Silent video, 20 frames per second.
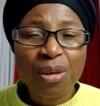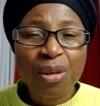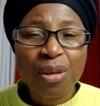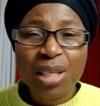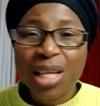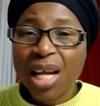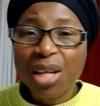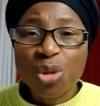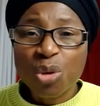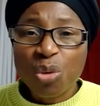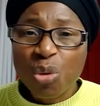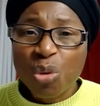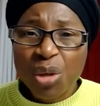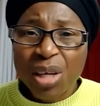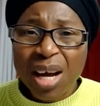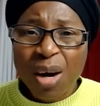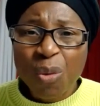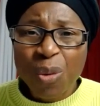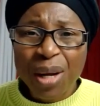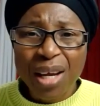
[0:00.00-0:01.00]
There's no
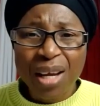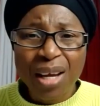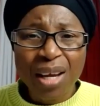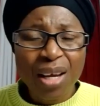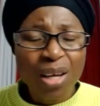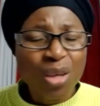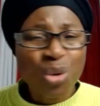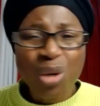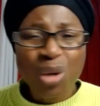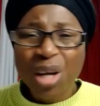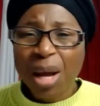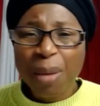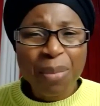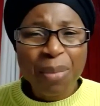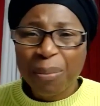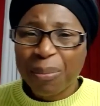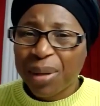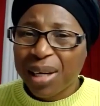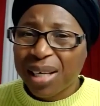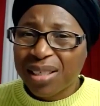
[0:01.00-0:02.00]
other way you can
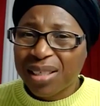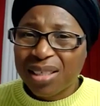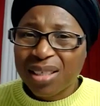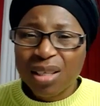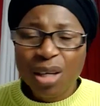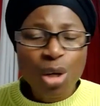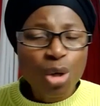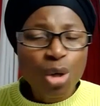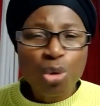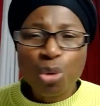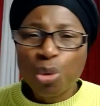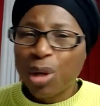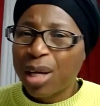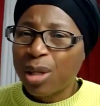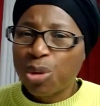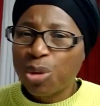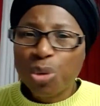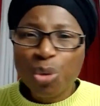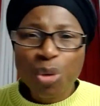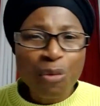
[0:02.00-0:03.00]
bypass to get
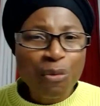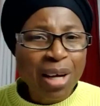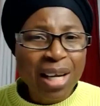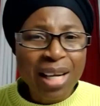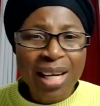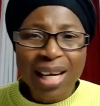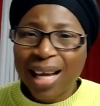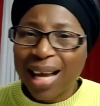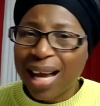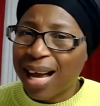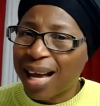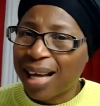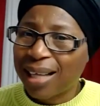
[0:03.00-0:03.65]
to Father God.